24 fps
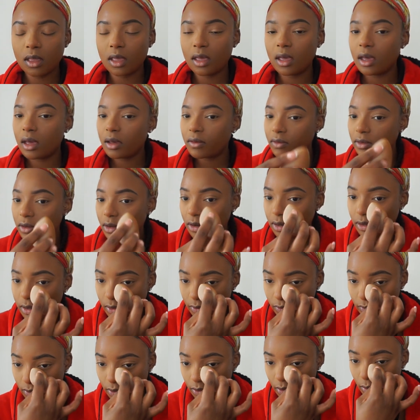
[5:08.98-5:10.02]
heavy on,
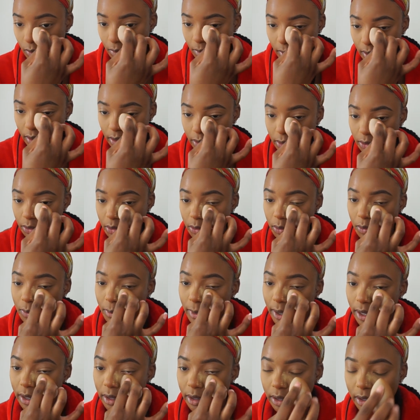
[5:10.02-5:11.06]
if you know better, you do
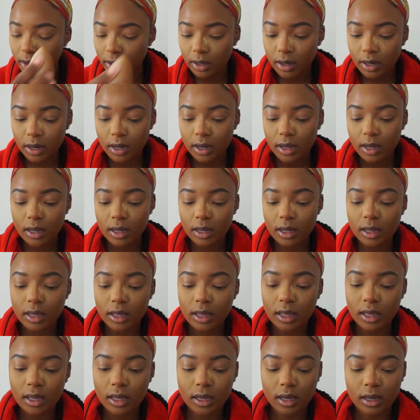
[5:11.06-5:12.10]
better.
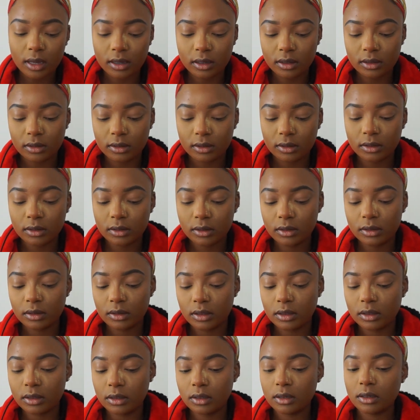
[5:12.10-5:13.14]
And
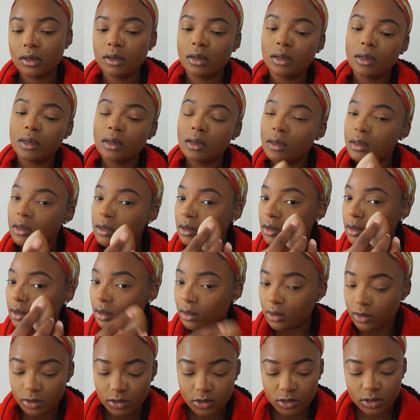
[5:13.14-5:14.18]
you
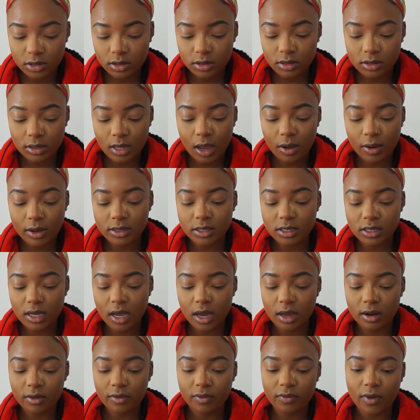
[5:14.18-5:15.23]
know, you just, now I just
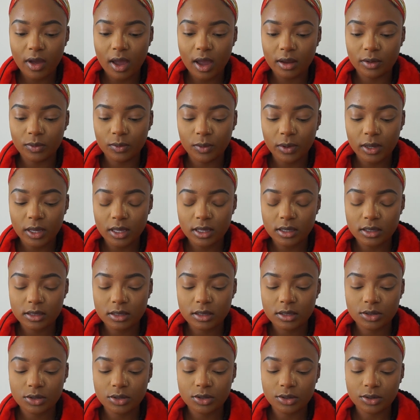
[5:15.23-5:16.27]
gotta find
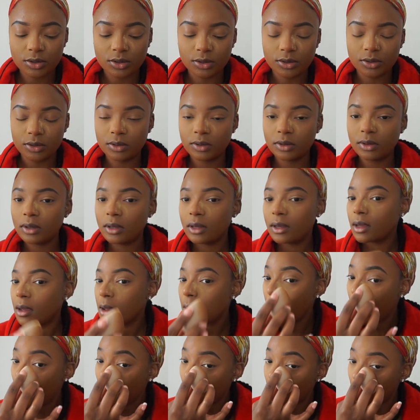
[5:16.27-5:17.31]
ways to
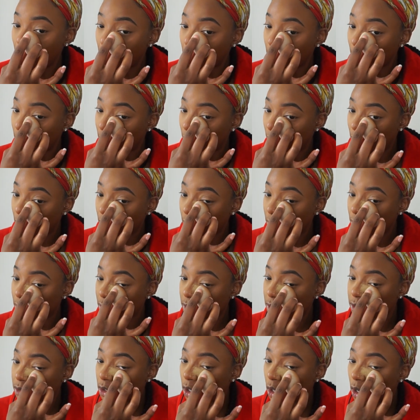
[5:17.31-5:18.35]

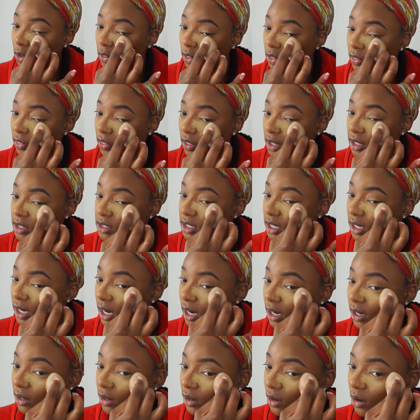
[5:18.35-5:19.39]
merge all the things that
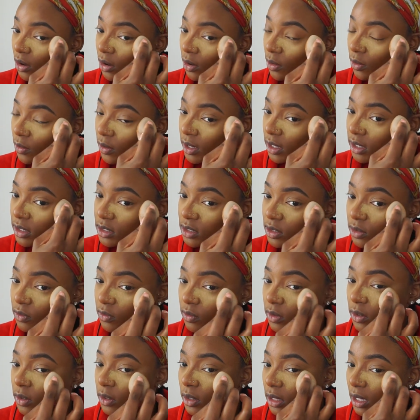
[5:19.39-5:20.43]
I know into
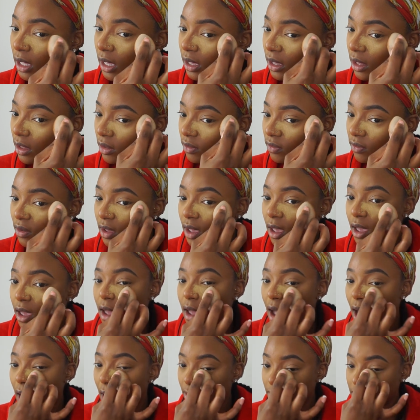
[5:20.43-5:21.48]
real life.
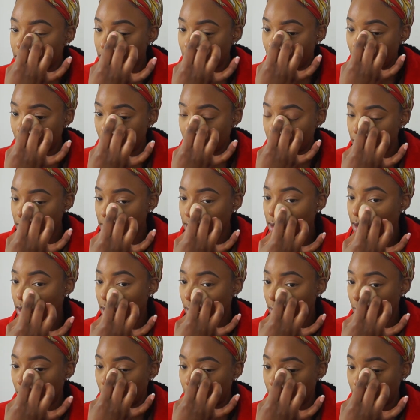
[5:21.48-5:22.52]
I was talking
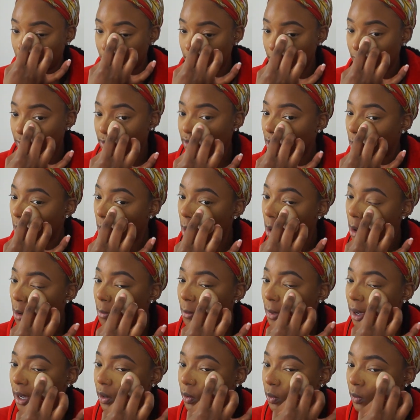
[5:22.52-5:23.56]
to one of
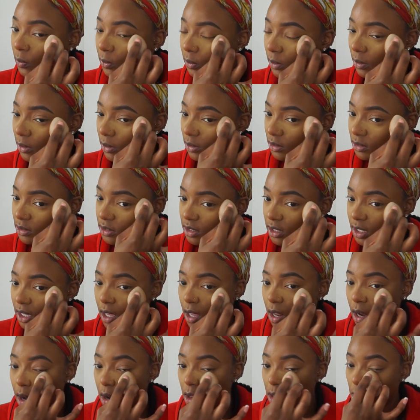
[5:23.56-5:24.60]
my homegirls
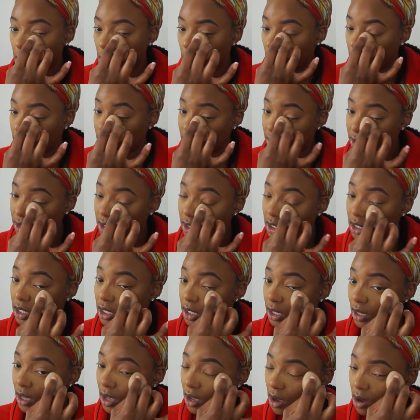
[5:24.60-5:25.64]
and, you know,
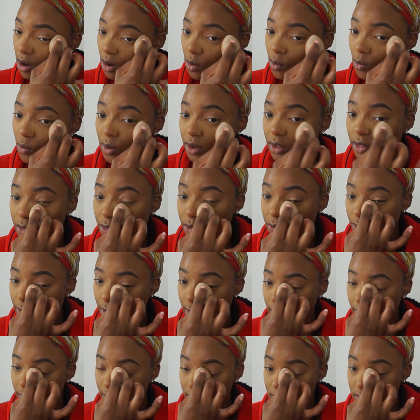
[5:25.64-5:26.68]
she went
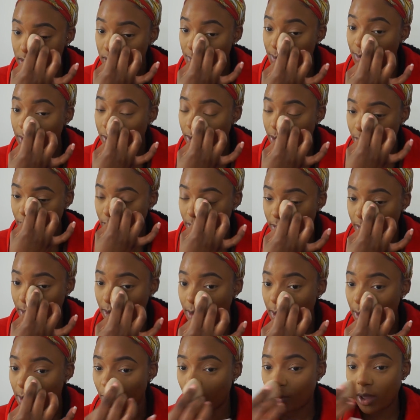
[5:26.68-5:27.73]
through a
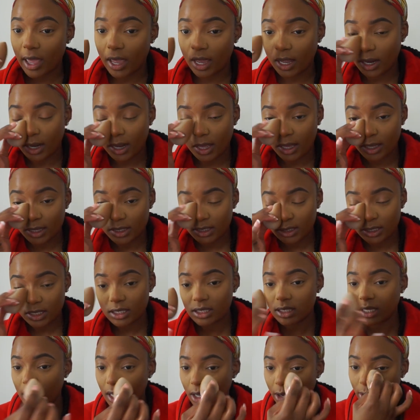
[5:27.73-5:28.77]
similar awakening and
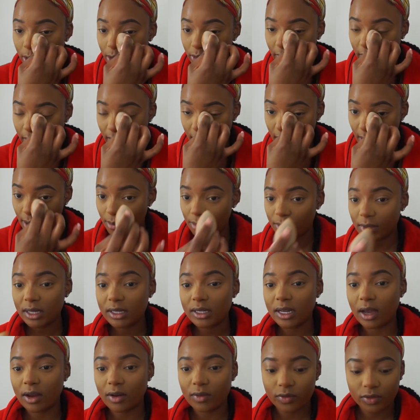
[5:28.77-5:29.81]
she's like, girl, that kept me
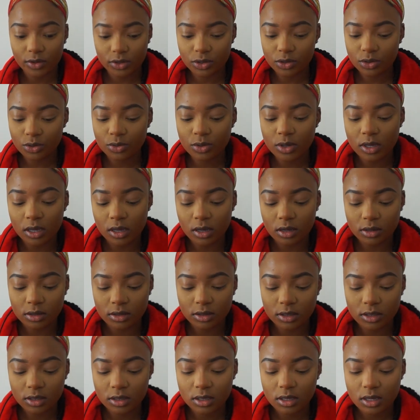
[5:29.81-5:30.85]
down for 2
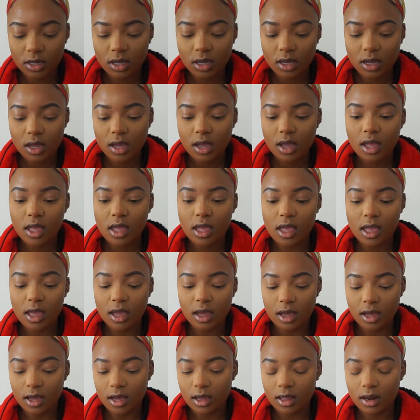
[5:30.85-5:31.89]
years.
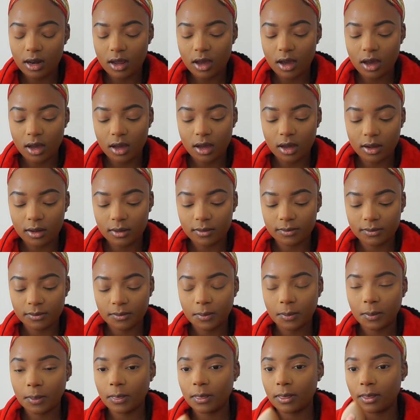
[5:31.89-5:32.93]
And I'm
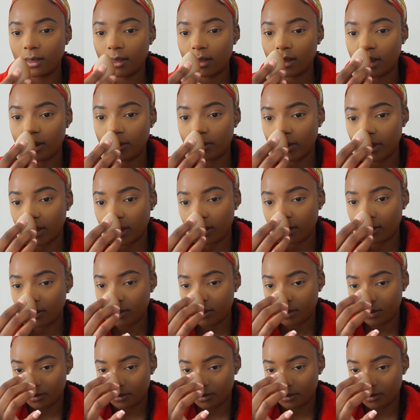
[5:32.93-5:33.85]
like,